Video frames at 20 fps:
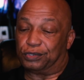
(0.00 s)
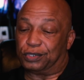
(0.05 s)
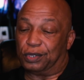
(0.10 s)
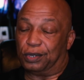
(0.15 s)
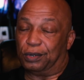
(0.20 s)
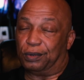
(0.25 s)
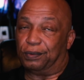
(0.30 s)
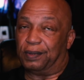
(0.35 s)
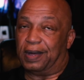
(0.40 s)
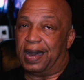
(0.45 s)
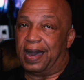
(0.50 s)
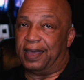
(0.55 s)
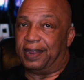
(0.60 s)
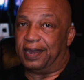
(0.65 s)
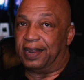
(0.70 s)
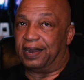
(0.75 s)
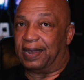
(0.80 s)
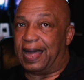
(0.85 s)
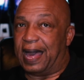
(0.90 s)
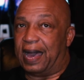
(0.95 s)
So
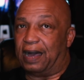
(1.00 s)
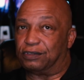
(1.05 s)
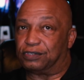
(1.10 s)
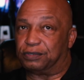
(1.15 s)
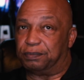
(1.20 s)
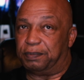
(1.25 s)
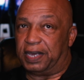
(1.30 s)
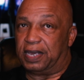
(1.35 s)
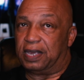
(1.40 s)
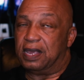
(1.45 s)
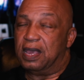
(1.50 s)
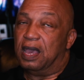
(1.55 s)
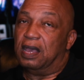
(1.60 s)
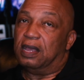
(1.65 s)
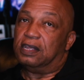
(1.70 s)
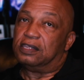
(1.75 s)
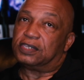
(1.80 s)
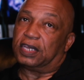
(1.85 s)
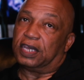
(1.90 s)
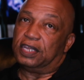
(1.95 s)
it allows me
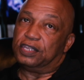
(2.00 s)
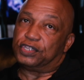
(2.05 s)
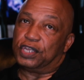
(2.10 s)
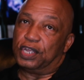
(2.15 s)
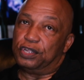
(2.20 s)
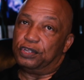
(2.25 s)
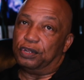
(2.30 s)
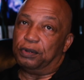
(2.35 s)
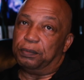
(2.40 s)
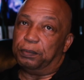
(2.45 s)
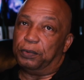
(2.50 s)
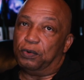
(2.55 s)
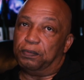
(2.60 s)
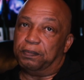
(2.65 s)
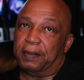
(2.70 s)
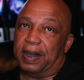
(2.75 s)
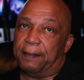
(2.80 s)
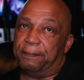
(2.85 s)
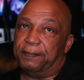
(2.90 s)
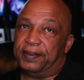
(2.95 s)
to continue to
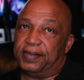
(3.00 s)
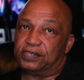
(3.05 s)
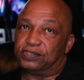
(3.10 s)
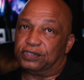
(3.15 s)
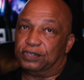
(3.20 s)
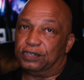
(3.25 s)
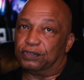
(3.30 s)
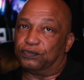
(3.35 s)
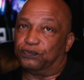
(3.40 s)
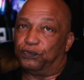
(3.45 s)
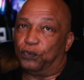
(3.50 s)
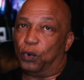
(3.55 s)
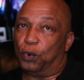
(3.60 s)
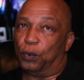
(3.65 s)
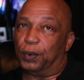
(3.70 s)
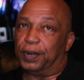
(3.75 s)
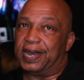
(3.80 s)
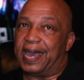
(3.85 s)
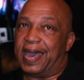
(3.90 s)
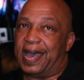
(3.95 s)
move my business forward